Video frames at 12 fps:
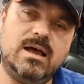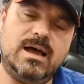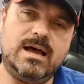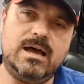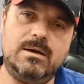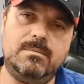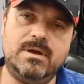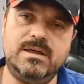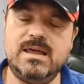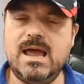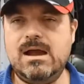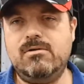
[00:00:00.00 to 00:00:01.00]

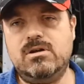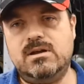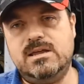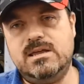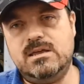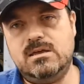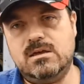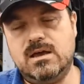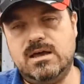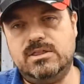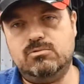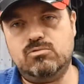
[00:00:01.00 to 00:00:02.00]
Inherently,
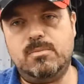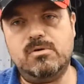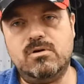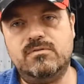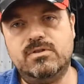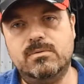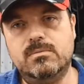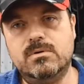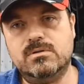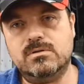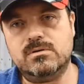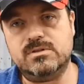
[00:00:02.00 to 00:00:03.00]
the rubber of them,
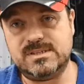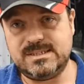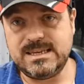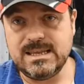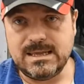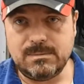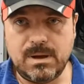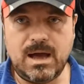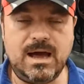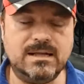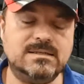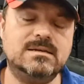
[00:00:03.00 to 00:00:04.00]
the sealing
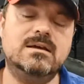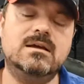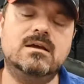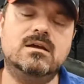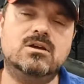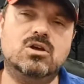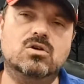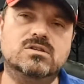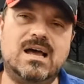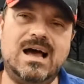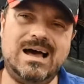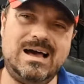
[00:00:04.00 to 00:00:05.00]
part, goes
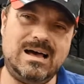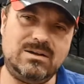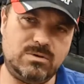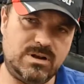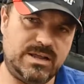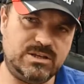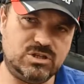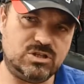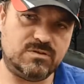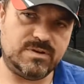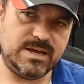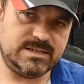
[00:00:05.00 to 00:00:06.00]
hard when an engine's
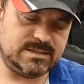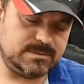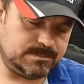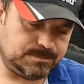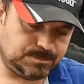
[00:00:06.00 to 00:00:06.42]
overheated,